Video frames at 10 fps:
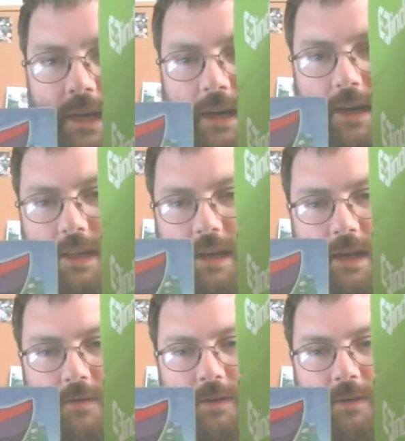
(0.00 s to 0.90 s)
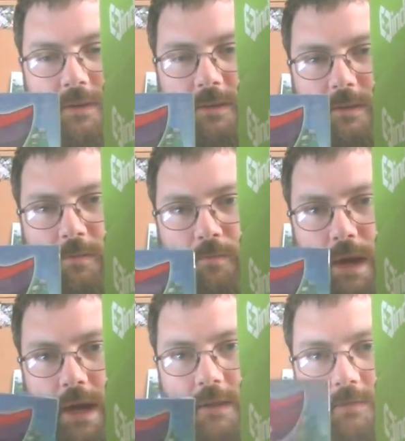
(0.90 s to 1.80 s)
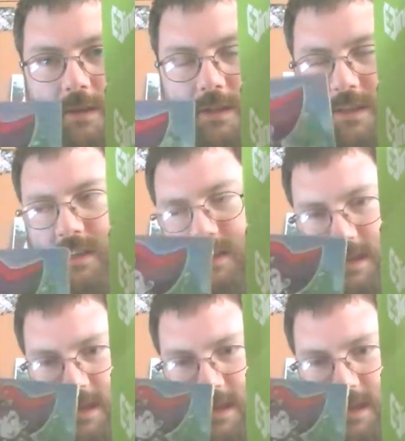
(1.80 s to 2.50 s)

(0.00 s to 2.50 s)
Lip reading: on the cover, pirates,